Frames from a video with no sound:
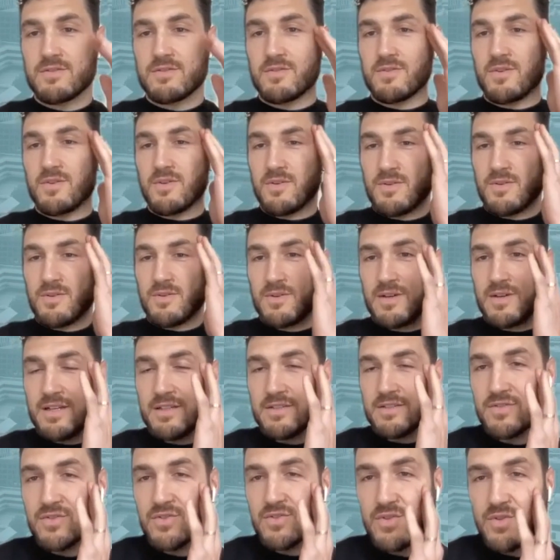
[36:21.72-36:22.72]
To
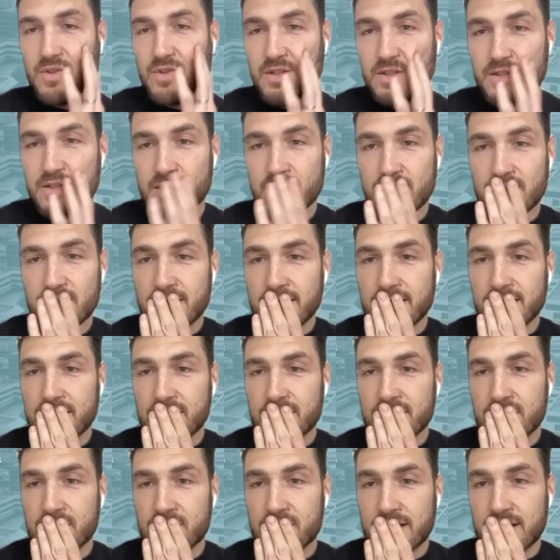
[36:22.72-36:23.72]
answer,
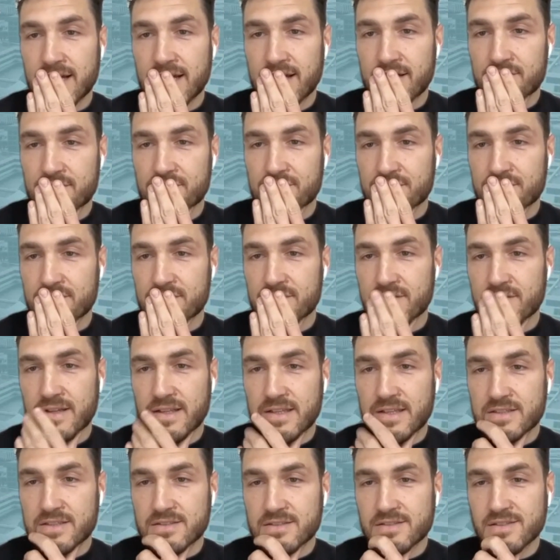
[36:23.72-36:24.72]
you Thank have you very much,
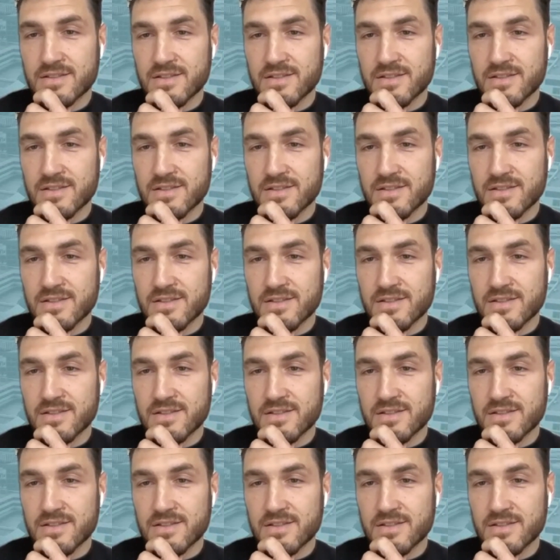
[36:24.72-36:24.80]
Leo.